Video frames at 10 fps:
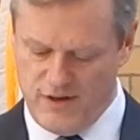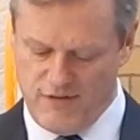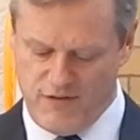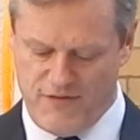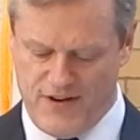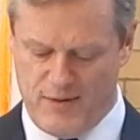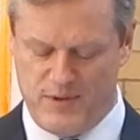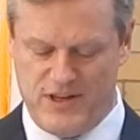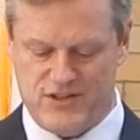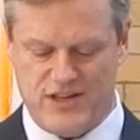for
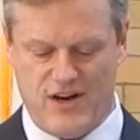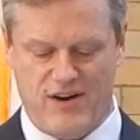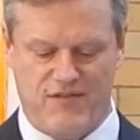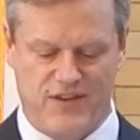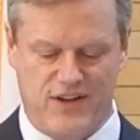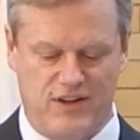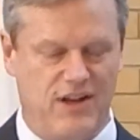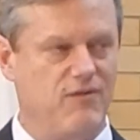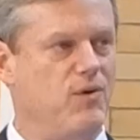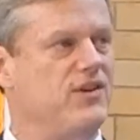families caring for their
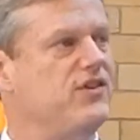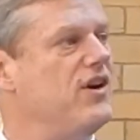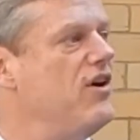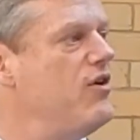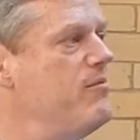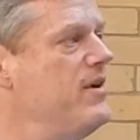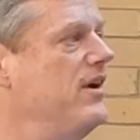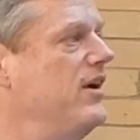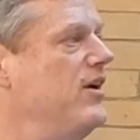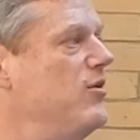loved ones at home.